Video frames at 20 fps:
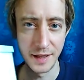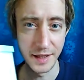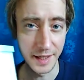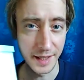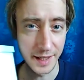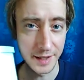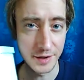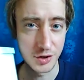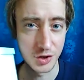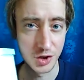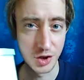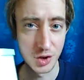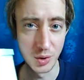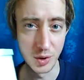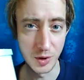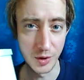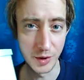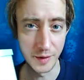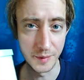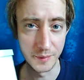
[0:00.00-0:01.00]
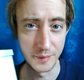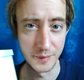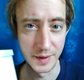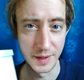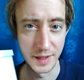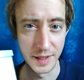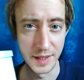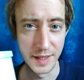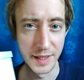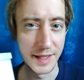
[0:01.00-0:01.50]
It's sugar.
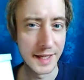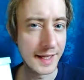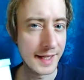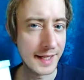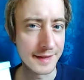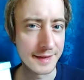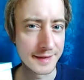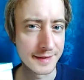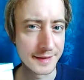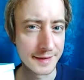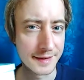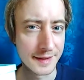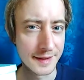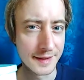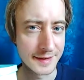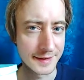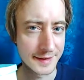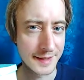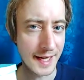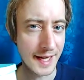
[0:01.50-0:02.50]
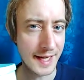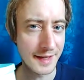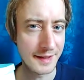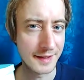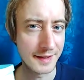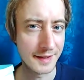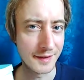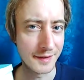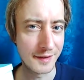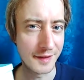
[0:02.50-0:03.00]
It's said
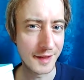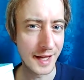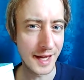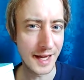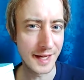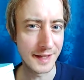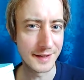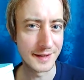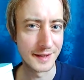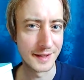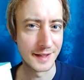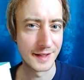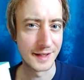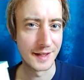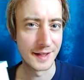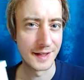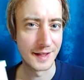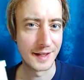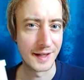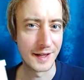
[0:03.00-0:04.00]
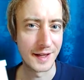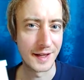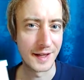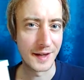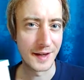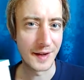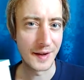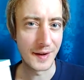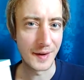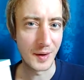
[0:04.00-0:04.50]
that
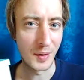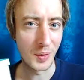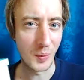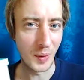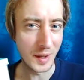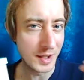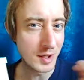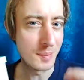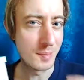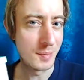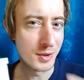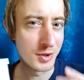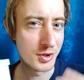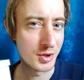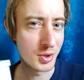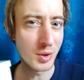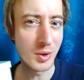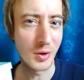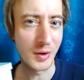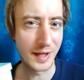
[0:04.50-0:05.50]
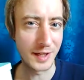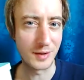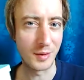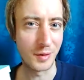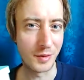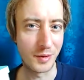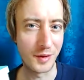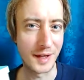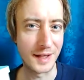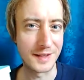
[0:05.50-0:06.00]
when you put sugar into
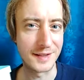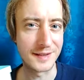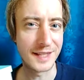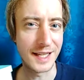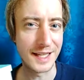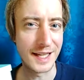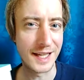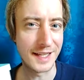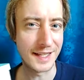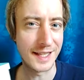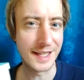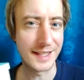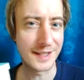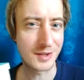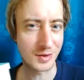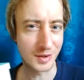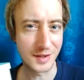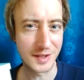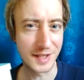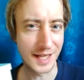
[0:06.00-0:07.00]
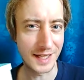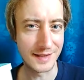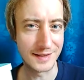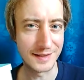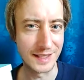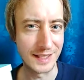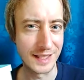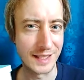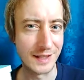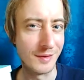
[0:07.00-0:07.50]
things, they get extra
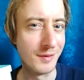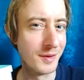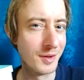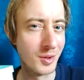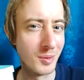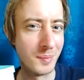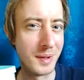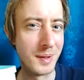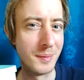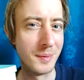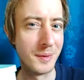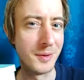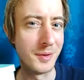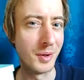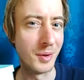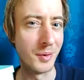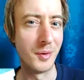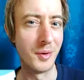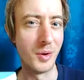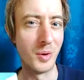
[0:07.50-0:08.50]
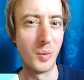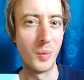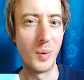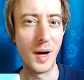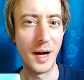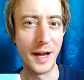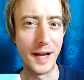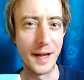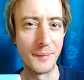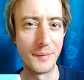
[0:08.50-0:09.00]
tasty, even though people don't know
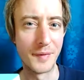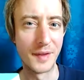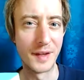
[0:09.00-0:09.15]
why.